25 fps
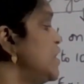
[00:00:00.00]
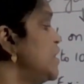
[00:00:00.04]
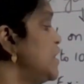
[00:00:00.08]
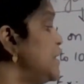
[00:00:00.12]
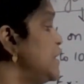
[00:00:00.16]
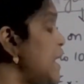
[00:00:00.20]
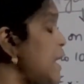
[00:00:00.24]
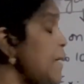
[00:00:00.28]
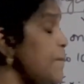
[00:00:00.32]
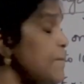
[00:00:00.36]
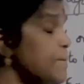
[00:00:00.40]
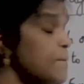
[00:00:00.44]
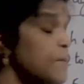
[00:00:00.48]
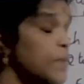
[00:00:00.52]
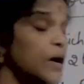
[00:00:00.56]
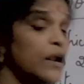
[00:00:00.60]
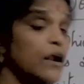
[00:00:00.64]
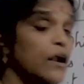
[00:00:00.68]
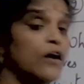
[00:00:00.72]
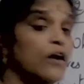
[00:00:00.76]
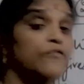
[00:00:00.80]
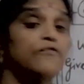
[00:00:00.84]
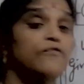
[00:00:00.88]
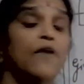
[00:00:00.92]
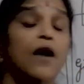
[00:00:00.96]
number
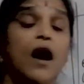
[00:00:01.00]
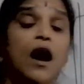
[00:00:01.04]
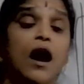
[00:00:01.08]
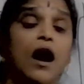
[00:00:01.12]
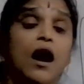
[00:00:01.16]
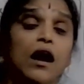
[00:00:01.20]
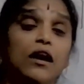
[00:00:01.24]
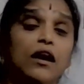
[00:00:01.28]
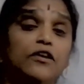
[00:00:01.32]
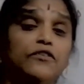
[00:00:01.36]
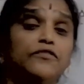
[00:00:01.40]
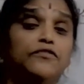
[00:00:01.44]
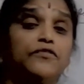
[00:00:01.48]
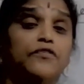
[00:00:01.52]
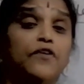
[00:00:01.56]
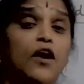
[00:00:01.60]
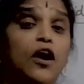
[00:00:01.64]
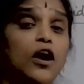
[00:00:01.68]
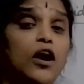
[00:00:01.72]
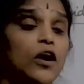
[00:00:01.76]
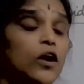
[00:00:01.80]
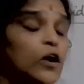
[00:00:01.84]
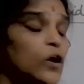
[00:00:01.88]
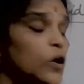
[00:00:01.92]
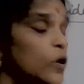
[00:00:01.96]
of
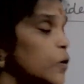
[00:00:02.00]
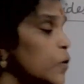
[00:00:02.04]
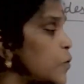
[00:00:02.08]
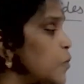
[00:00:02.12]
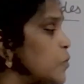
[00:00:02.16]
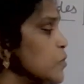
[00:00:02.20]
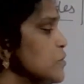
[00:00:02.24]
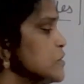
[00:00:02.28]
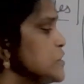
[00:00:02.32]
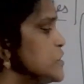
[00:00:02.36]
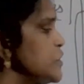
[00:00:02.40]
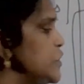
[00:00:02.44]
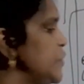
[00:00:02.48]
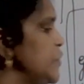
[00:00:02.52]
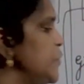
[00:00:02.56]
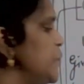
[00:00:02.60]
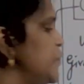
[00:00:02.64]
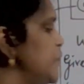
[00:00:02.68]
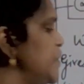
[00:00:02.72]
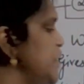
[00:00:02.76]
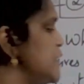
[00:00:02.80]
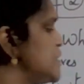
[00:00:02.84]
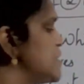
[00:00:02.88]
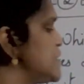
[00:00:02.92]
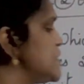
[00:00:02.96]
alpha glucose
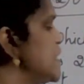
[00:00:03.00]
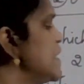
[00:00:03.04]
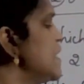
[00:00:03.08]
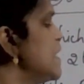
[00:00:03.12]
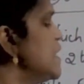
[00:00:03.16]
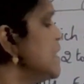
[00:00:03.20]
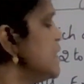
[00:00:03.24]
units.